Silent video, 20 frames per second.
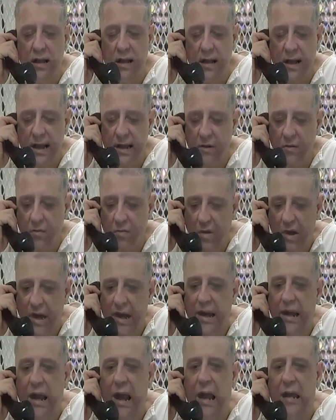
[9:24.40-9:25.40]
In a
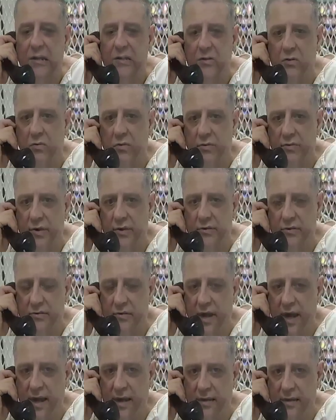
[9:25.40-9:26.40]
way, I sort of
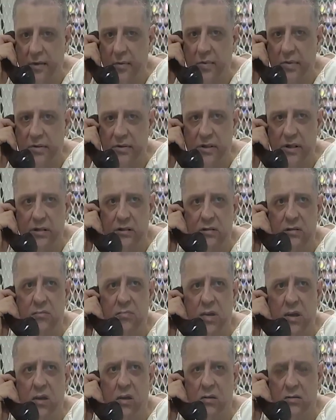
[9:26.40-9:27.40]
understand their position
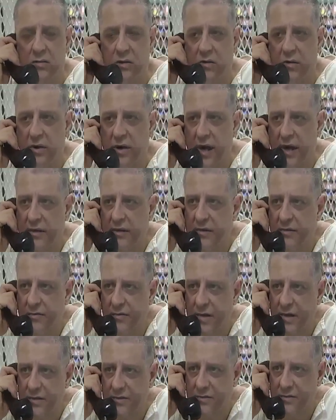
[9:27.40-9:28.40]
because they're elected
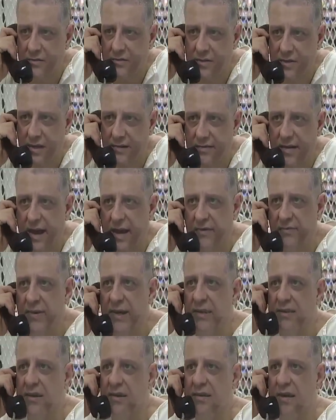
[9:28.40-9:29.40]
officials, and if they
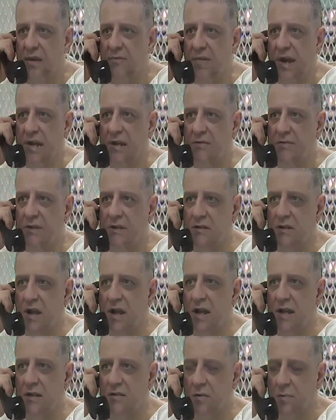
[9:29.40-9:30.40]
admit that they made a
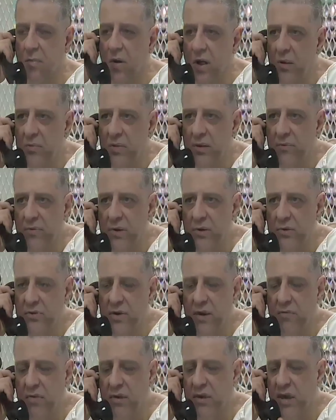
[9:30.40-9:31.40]
mistake, the public views
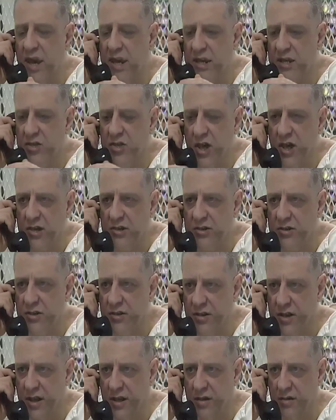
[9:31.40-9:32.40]
everything as us
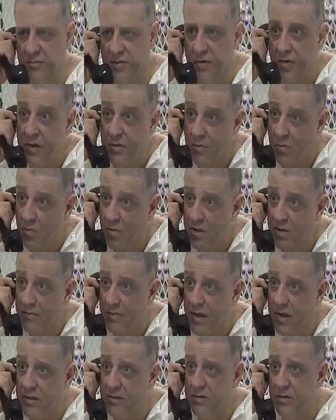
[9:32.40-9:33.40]
and them. You're either one of
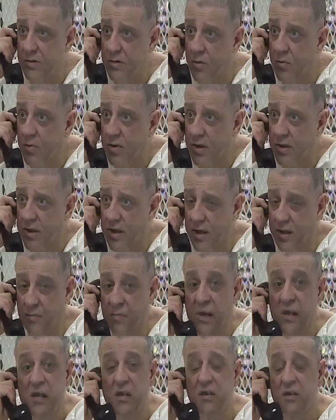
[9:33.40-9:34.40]
us or you're one of
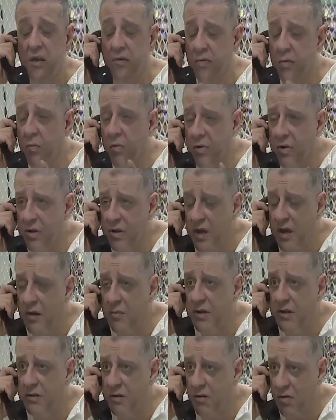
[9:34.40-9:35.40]
them. If you're one of
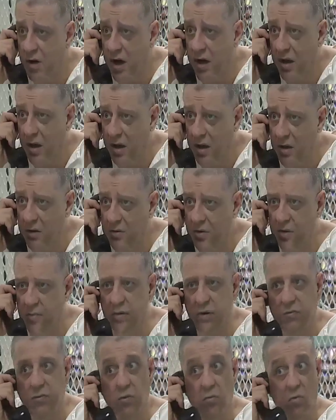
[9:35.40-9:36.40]
them, it's okay to kill you,
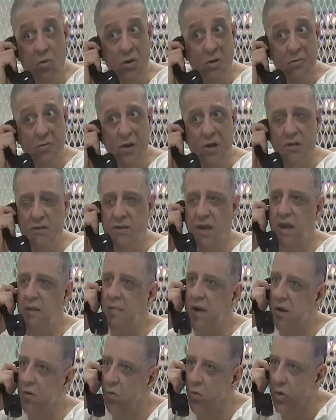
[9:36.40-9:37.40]
but if you're one of us, hey
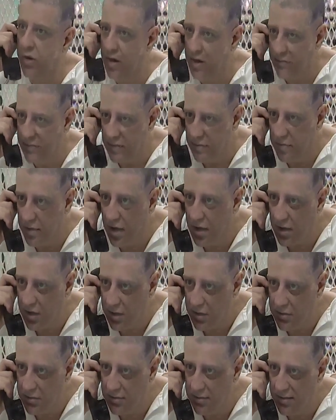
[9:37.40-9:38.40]
man, what have you
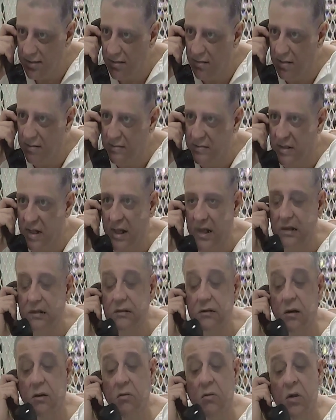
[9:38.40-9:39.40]
done? You know what I'm saying?
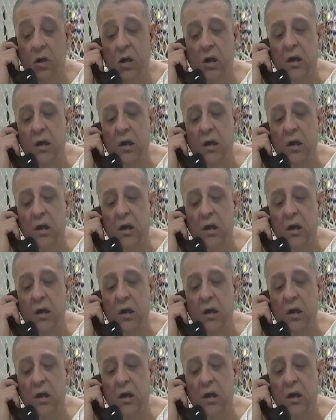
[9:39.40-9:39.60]
So